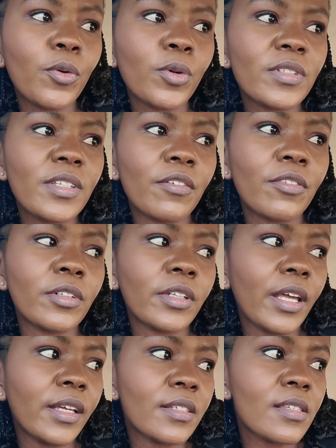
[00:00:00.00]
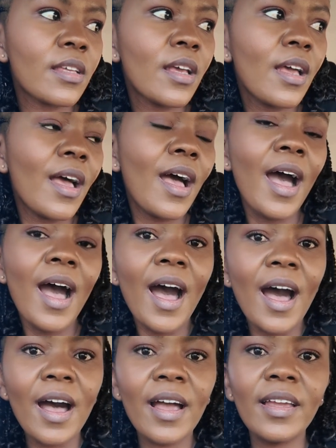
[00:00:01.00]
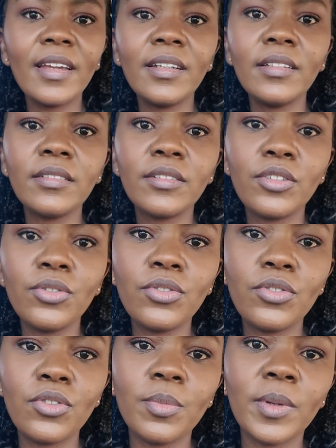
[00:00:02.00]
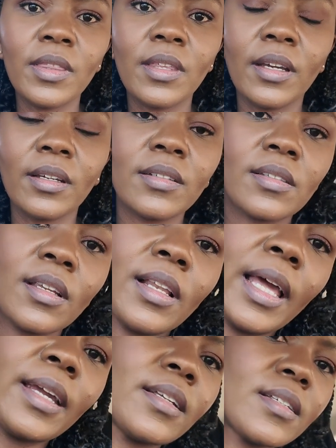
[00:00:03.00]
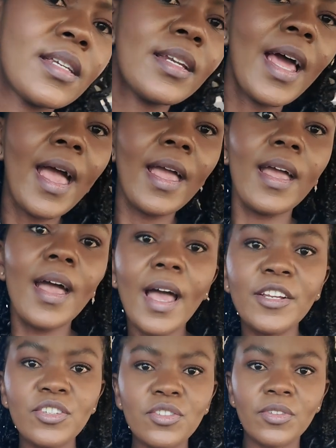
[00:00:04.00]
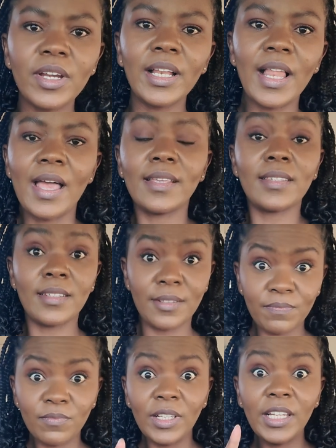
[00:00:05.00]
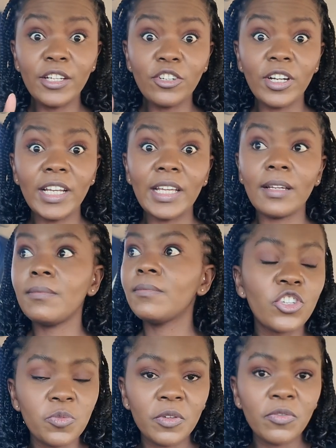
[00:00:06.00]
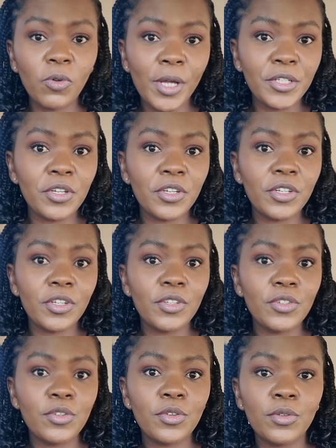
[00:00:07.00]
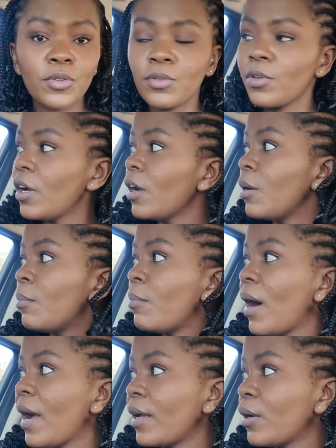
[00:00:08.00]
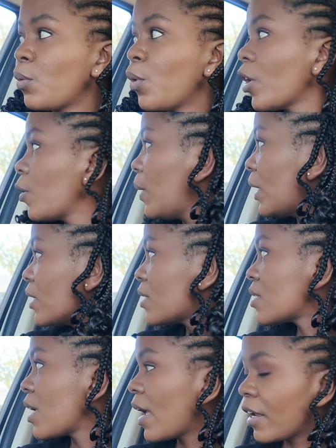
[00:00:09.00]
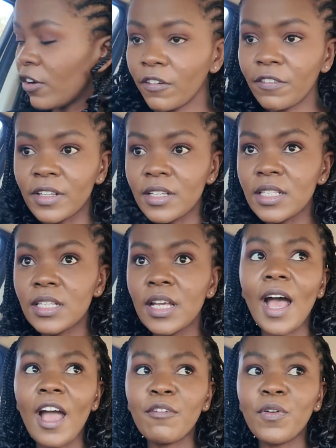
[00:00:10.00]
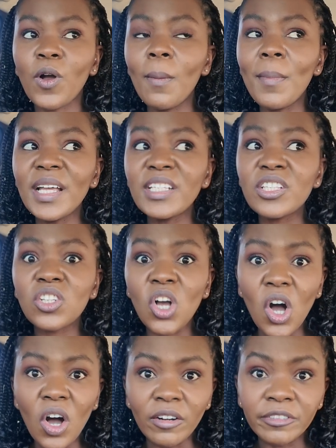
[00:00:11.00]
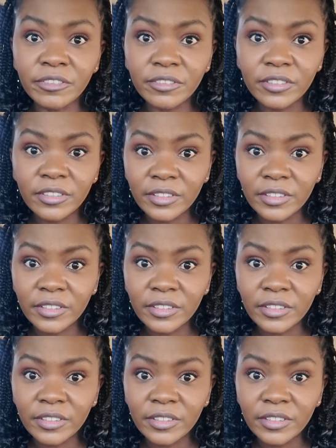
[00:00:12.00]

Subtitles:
for several days. I do stupid things. Like today, I just realized, literally just before I turned into my workplace head office, I forgot my scarf